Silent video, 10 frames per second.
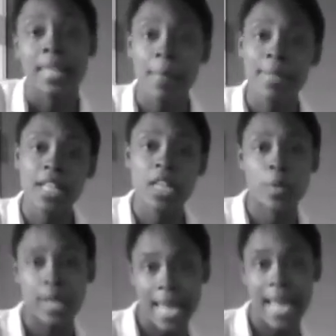Let me tell you
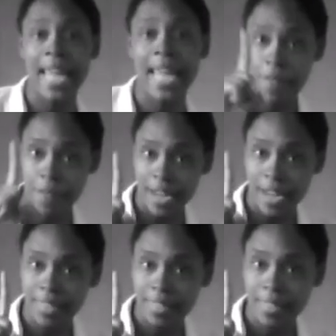what he had. He had
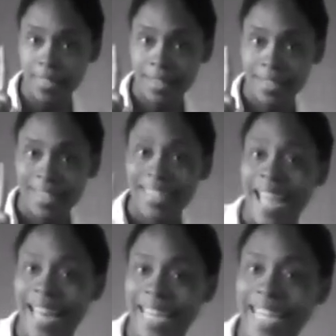faith
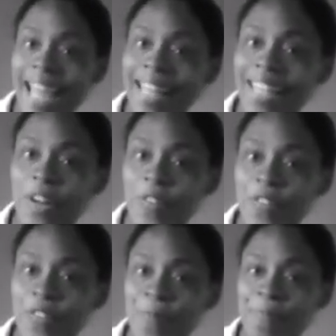and he had
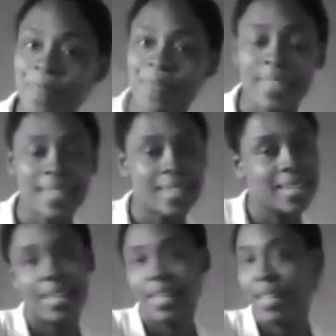love.
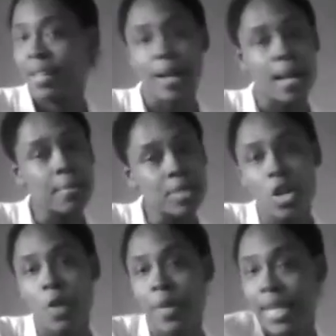But I'm
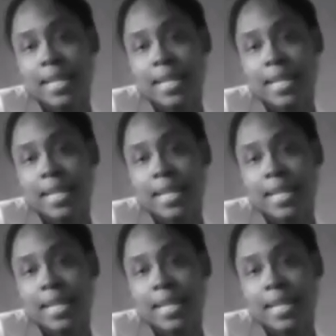sorry, he